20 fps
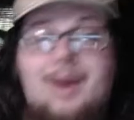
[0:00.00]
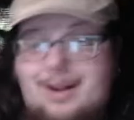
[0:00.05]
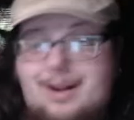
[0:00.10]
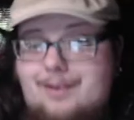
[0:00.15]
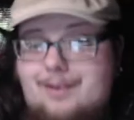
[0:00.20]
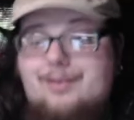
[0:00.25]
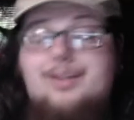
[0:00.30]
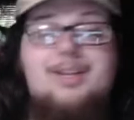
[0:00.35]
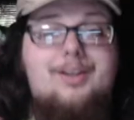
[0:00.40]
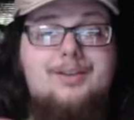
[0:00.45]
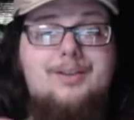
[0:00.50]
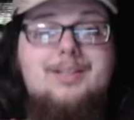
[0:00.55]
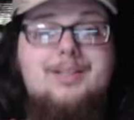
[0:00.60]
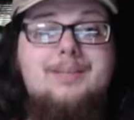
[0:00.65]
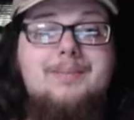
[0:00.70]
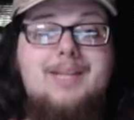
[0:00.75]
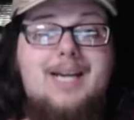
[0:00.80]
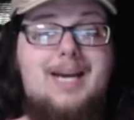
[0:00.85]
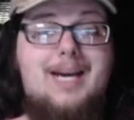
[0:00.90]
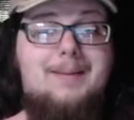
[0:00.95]
on cue
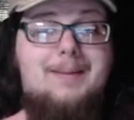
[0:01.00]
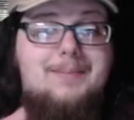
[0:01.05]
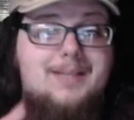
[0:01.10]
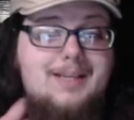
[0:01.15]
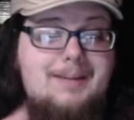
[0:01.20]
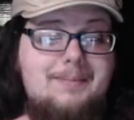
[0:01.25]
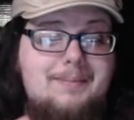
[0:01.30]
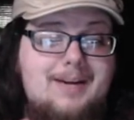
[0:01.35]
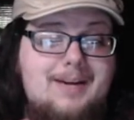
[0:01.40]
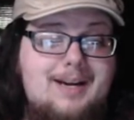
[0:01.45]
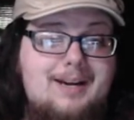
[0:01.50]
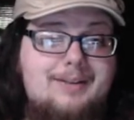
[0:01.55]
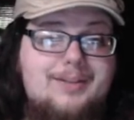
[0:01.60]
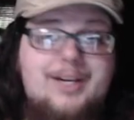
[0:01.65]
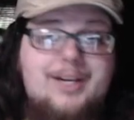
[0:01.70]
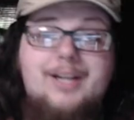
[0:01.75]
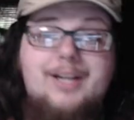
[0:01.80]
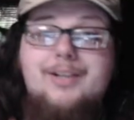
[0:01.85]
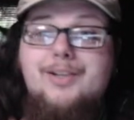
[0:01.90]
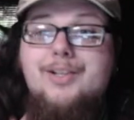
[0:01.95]
sometimes, and I'm kind of
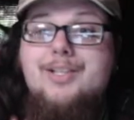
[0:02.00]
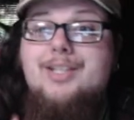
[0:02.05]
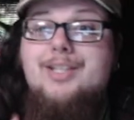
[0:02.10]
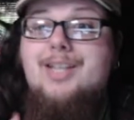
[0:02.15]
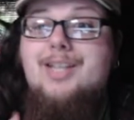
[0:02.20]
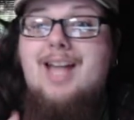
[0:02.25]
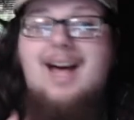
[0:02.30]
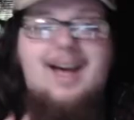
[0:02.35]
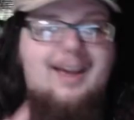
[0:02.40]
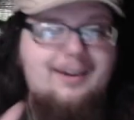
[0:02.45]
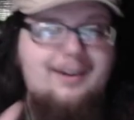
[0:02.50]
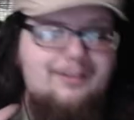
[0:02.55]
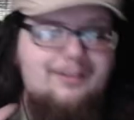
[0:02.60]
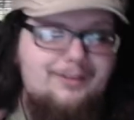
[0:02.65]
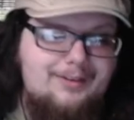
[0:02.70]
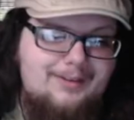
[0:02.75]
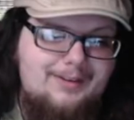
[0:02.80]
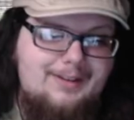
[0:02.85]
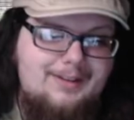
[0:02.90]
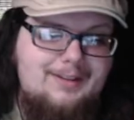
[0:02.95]
trying to do this live,
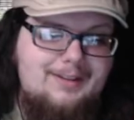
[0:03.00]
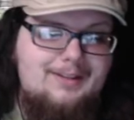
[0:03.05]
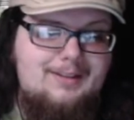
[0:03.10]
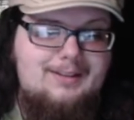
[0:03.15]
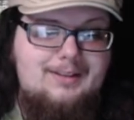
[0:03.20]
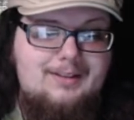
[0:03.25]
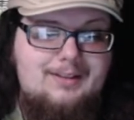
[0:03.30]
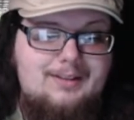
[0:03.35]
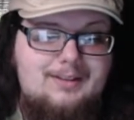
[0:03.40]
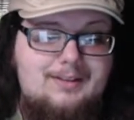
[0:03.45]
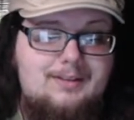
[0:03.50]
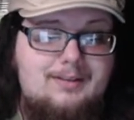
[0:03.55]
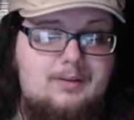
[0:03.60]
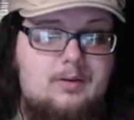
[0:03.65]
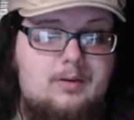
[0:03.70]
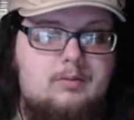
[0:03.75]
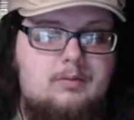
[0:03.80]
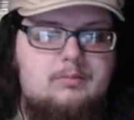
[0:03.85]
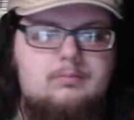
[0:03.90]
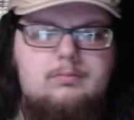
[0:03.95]

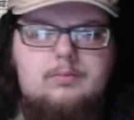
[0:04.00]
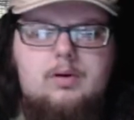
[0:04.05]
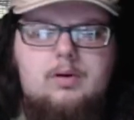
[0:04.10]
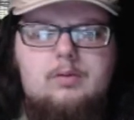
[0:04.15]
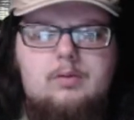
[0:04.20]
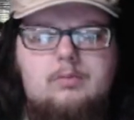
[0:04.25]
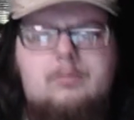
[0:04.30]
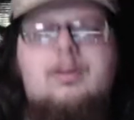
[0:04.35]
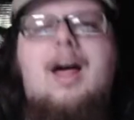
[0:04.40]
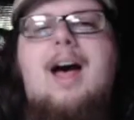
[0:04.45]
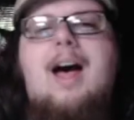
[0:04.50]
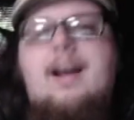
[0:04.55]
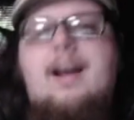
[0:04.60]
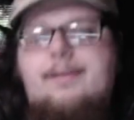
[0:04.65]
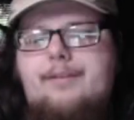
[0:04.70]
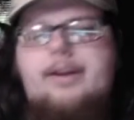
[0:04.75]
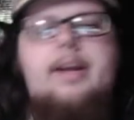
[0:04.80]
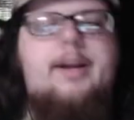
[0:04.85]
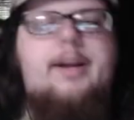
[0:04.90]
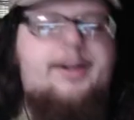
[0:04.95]
well,
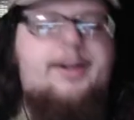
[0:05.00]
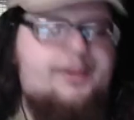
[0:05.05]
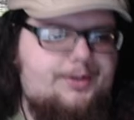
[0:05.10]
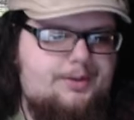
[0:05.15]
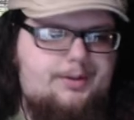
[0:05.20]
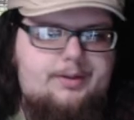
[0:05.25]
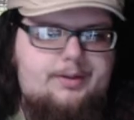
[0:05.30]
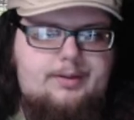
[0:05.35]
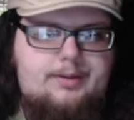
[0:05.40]
live-ish.